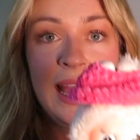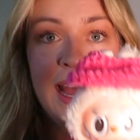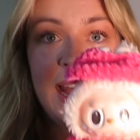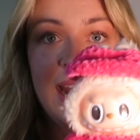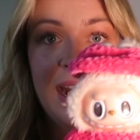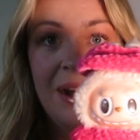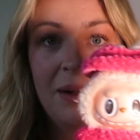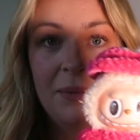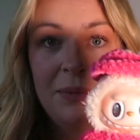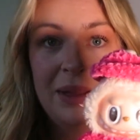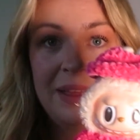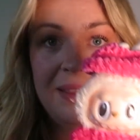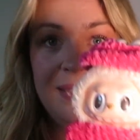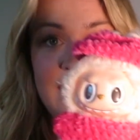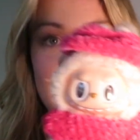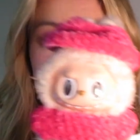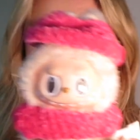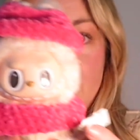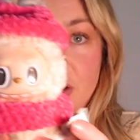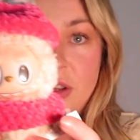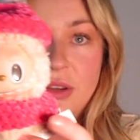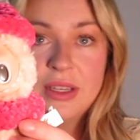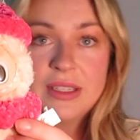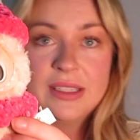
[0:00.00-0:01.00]
And
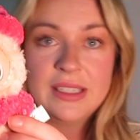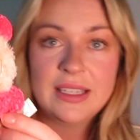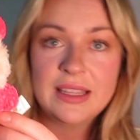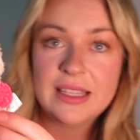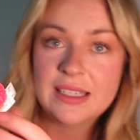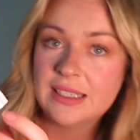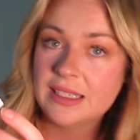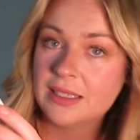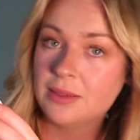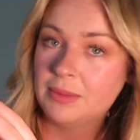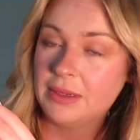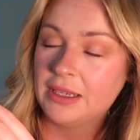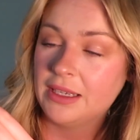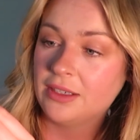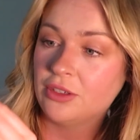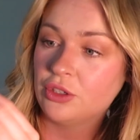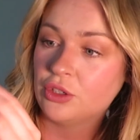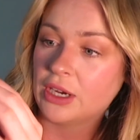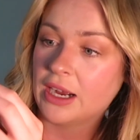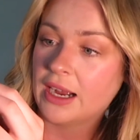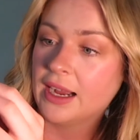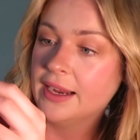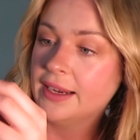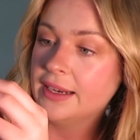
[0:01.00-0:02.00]
then you can see this is me
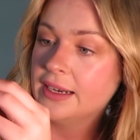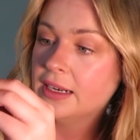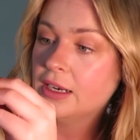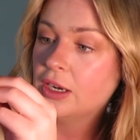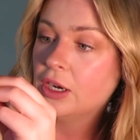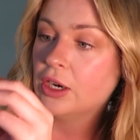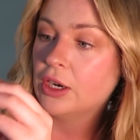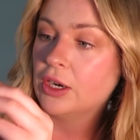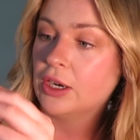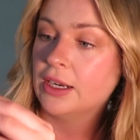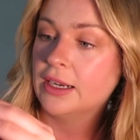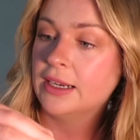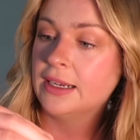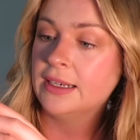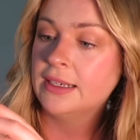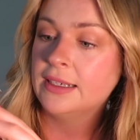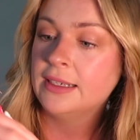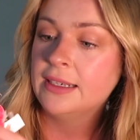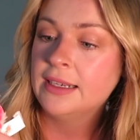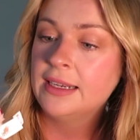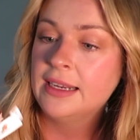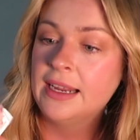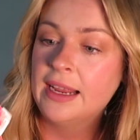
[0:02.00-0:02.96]
trying it on.